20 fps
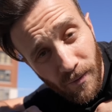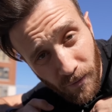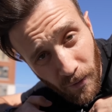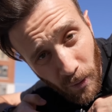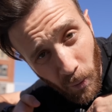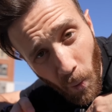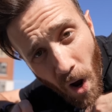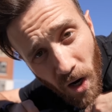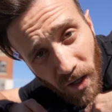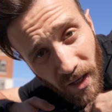
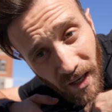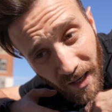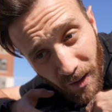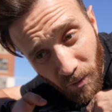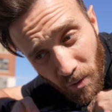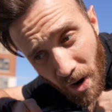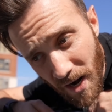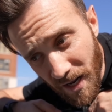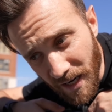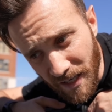for walking and
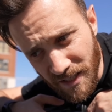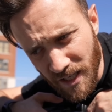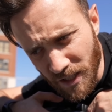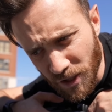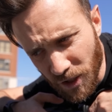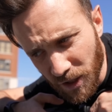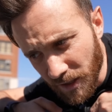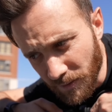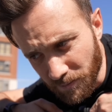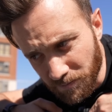running,
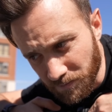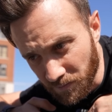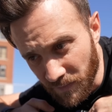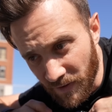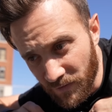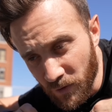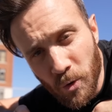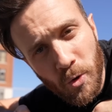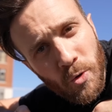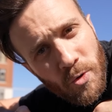essentially,
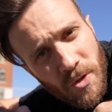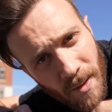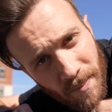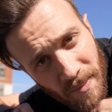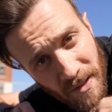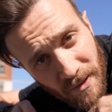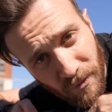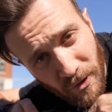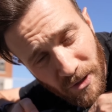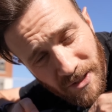if you do
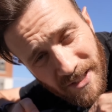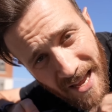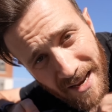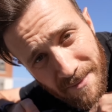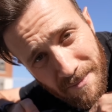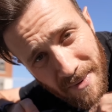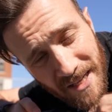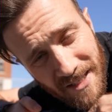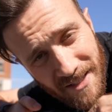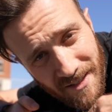something for
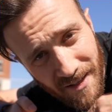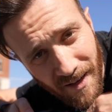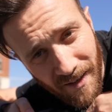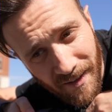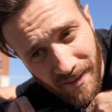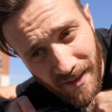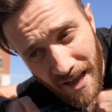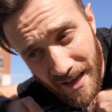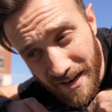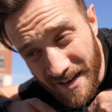10 minutes like
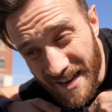that,